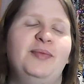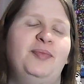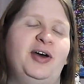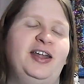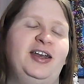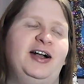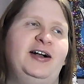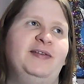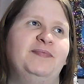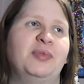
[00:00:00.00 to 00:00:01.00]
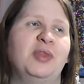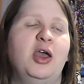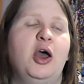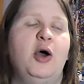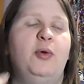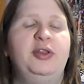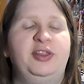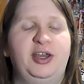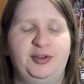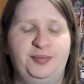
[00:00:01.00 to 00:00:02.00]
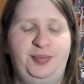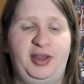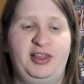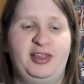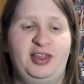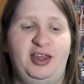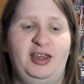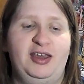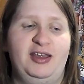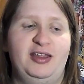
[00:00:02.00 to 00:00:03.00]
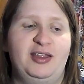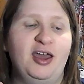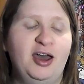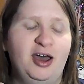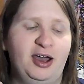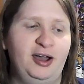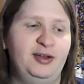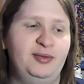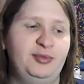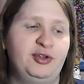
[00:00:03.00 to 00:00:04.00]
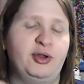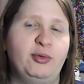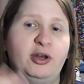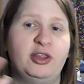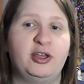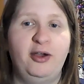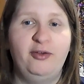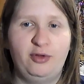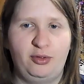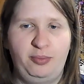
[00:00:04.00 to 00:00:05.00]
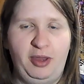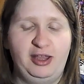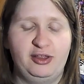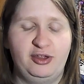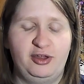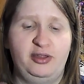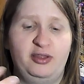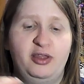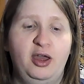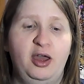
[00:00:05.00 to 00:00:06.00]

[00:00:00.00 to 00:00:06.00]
But um, one of the other bits is um, during one of the cover pages,